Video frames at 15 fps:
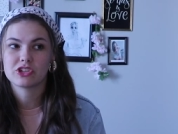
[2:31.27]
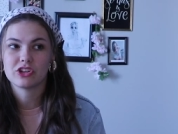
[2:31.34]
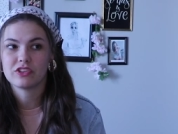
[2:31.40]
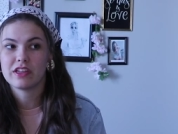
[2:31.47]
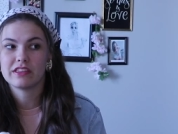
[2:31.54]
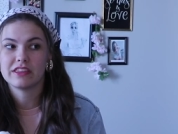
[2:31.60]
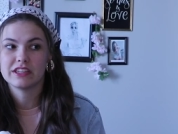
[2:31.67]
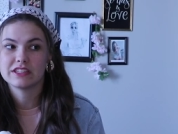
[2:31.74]
sure
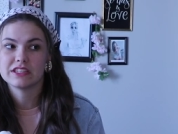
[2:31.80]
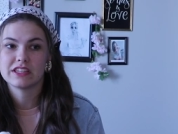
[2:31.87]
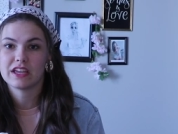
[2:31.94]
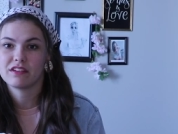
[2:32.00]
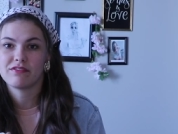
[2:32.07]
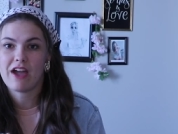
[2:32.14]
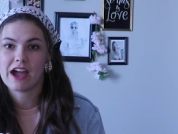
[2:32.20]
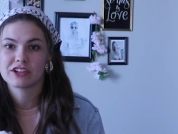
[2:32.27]
that this is
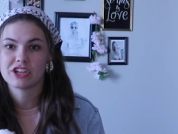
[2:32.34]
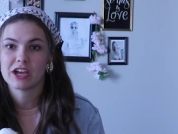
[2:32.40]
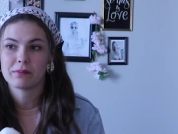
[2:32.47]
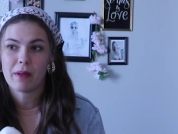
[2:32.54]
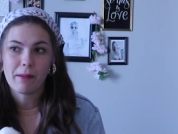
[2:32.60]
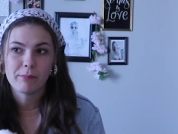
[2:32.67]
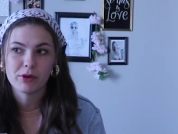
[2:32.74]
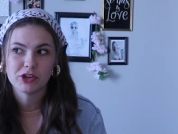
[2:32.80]
like fact check,
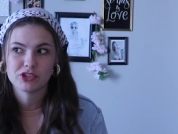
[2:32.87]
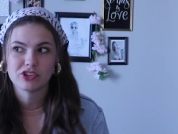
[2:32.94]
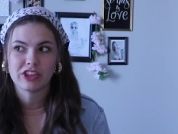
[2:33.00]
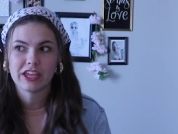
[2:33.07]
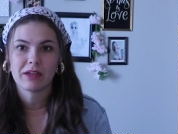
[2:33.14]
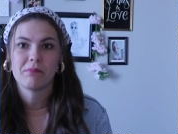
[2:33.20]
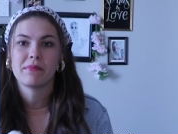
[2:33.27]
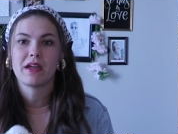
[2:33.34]
but I'm pretty sure
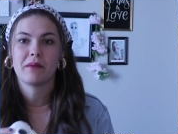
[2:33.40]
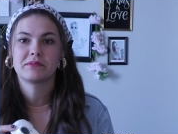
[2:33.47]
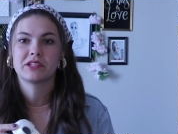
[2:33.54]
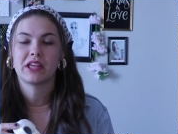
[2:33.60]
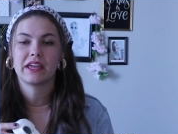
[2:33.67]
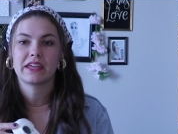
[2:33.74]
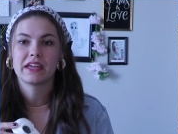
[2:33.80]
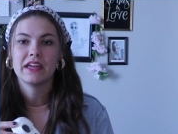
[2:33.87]
they can be up to
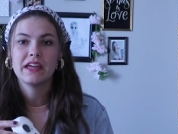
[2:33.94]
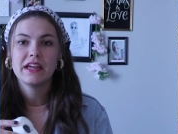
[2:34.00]
like